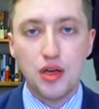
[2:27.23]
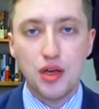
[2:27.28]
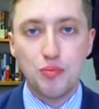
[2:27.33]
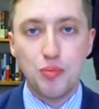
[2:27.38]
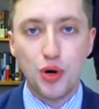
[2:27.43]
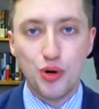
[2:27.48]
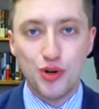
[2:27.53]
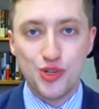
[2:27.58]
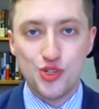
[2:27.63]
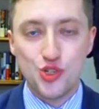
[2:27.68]

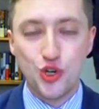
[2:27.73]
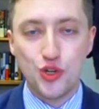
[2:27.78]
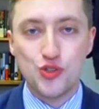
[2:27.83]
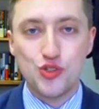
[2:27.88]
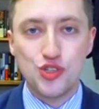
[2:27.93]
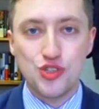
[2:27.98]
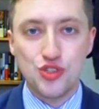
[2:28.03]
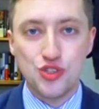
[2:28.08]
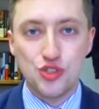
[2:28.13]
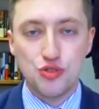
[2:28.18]
Boris
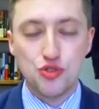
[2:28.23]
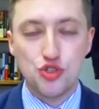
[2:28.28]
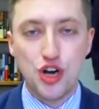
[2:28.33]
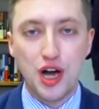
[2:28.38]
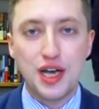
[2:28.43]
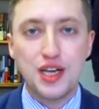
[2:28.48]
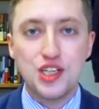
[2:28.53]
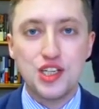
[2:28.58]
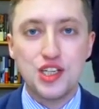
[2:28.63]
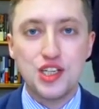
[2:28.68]
Johnson's
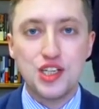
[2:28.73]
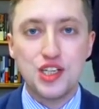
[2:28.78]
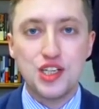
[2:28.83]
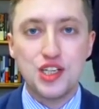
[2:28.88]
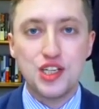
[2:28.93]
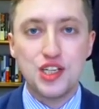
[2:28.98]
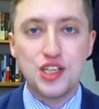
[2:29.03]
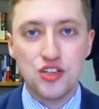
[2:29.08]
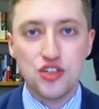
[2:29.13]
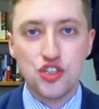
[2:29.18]
trying to make the
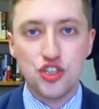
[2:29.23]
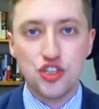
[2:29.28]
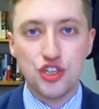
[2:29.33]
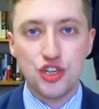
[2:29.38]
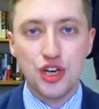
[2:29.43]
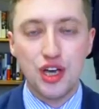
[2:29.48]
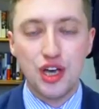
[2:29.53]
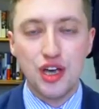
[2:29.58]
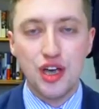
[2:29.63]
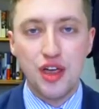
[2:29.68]

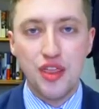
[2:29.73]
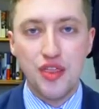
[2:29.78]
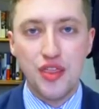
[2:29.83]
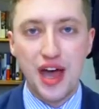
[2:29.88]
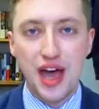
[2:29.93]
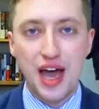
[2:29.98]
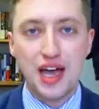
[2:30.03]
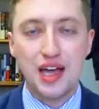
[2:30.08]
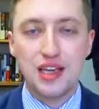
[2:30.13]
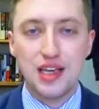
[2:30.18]
pitch
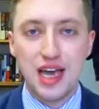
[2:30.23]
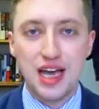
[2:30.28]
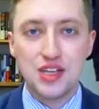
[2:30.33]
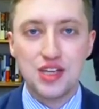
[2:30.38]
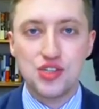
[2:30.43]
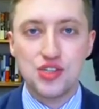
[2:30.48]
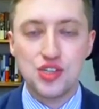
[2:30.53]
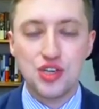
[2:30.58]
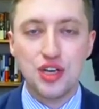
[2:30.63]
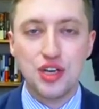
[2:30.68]
that,
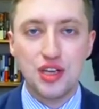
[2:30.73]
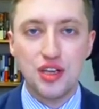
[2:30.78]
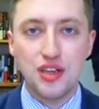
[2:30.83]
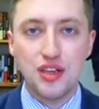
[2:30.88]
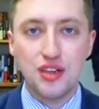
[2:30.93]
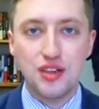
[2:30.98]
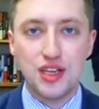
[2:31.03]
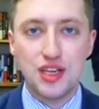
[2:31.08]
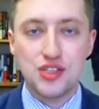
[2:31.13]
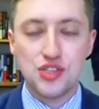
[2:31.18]
yes,
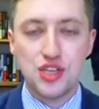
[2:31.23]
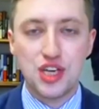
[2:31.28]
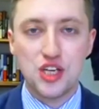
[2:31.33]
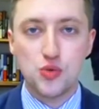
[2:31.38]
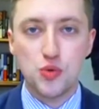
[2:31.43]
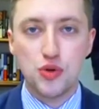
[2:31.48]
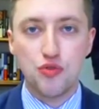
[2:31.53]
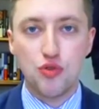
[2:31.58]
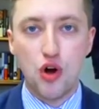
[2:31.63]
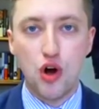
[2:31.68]
these things
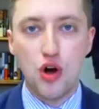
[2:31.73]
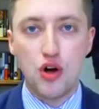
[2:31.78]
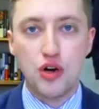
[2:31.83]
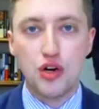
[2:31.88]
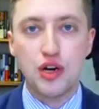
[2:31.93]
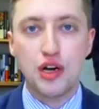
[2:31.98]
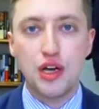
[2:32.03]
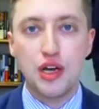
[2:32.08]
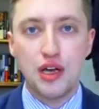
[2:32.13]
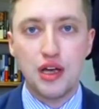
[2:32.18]
were wrong.